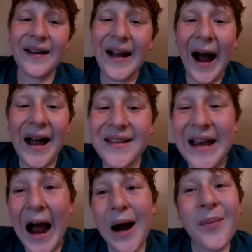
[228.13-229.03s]
Guys,
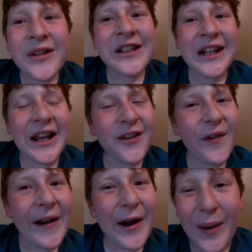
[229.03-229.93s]
how was today's
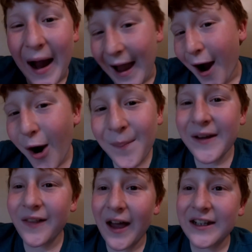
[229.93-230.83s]
video? I hope
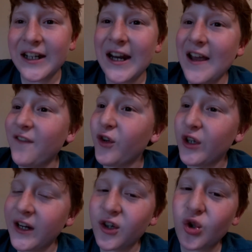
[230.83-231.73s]
you liked it. If you
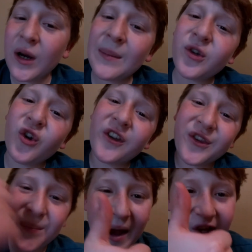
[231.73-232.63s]
did enjoy, make sure to
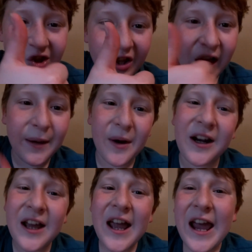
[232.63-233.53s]
smash the like
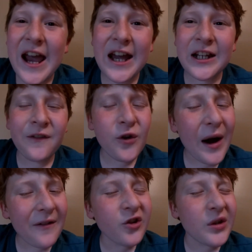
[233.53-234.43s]
button. And if you
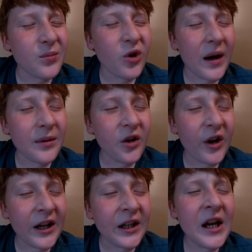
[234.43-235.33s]
haven't subscribed
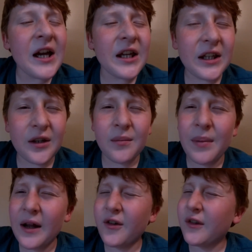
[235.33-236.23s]
already, you
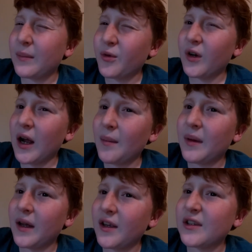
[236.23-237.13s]
better subscribe
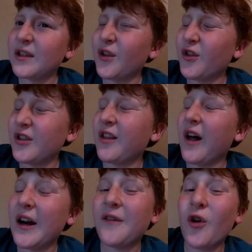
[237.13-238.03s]
because there's a
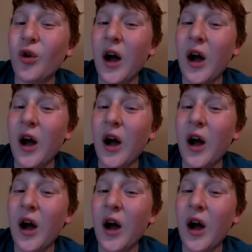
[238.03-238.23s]
lot of cool